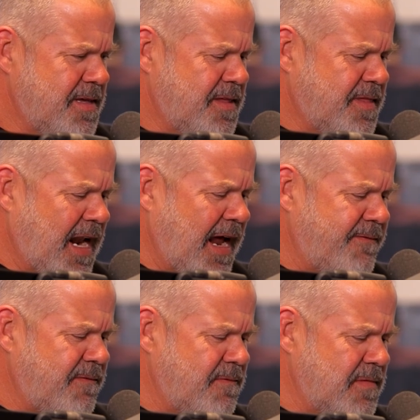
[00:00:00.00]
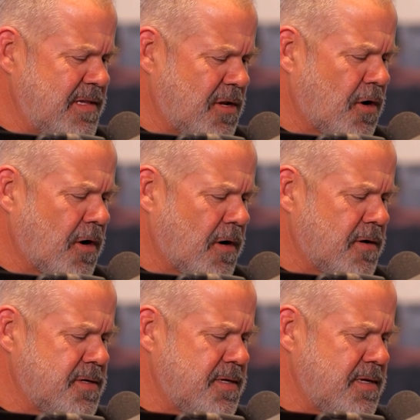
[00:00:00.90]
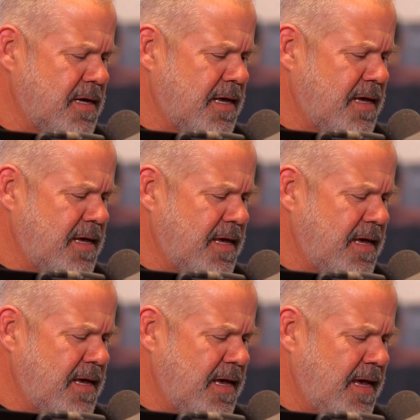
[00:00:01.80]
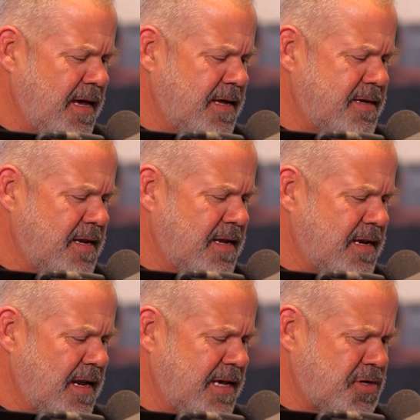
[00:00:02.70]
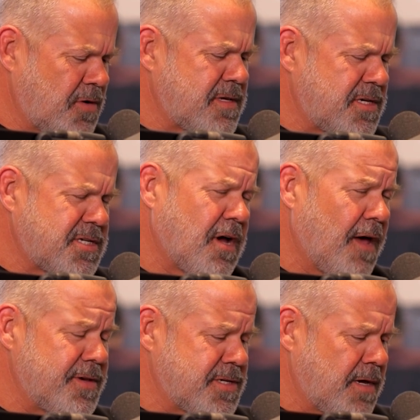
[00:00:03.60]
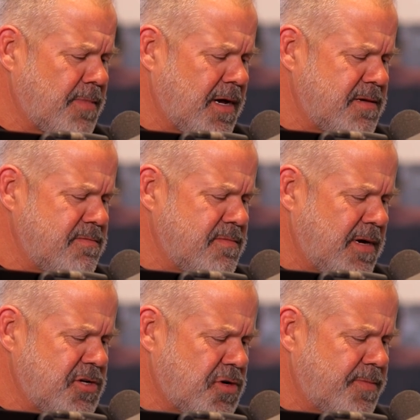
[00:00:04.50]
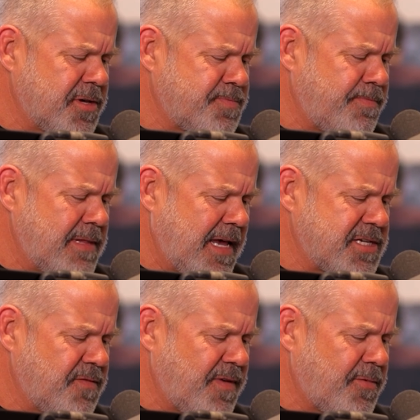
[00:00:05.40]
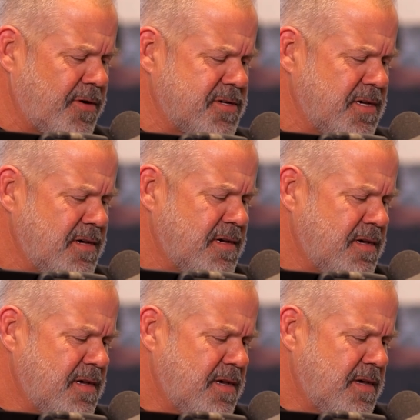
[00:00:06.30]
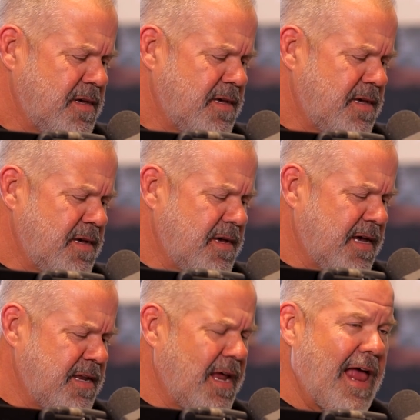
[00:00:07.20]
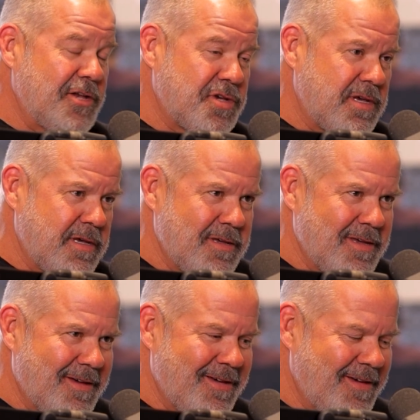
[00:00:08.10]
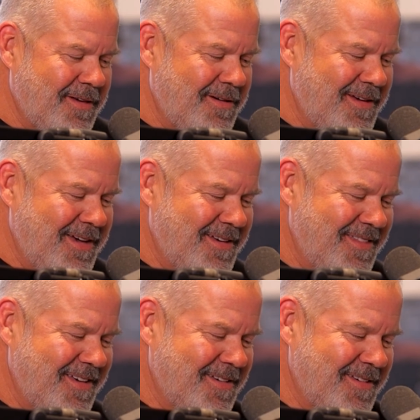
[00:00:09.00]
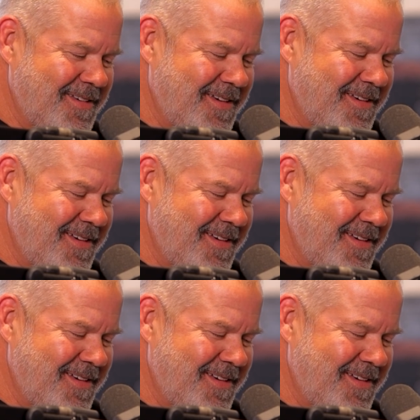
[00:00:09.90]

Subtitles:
that I've learned, and I certainly saw this on my trip this last November, is, and actually in the